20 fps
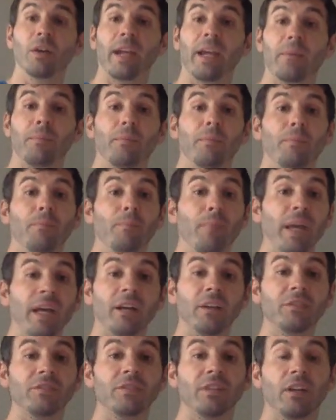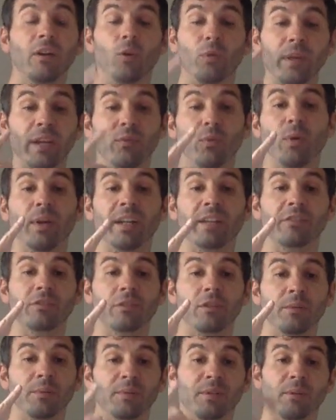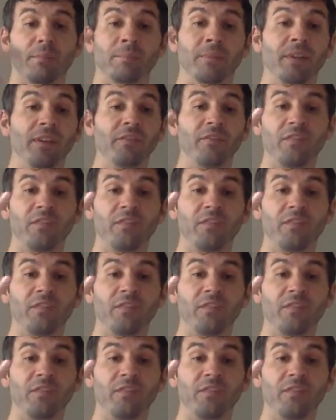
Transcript: Okay, males only have one X chromosome.